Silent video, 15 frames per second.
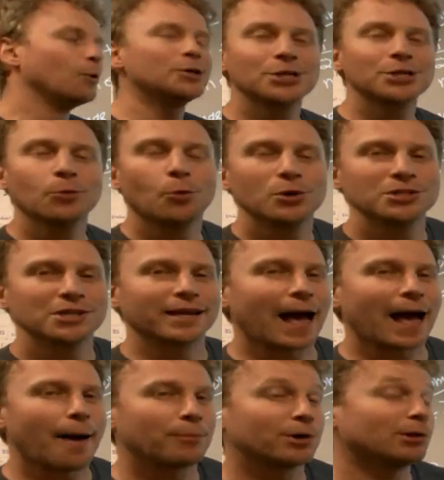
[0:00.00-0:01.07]
was a
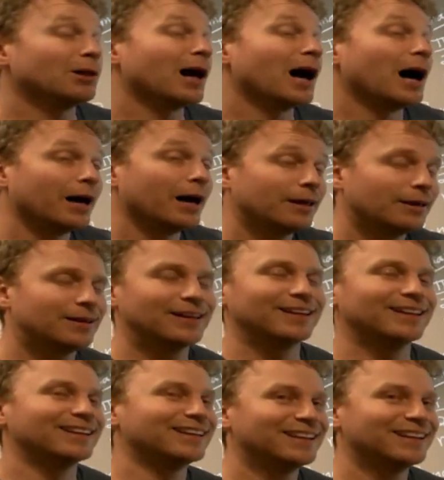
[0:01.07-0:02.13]
capital I,
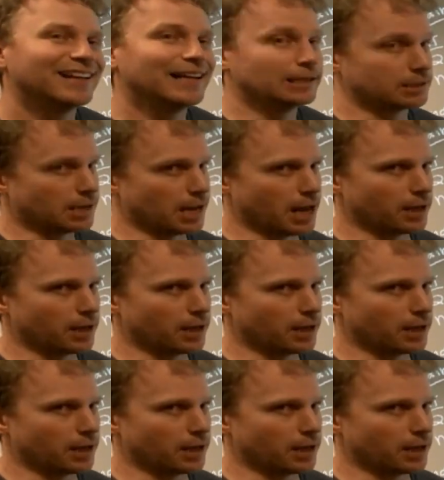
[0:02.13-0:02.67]
it's not.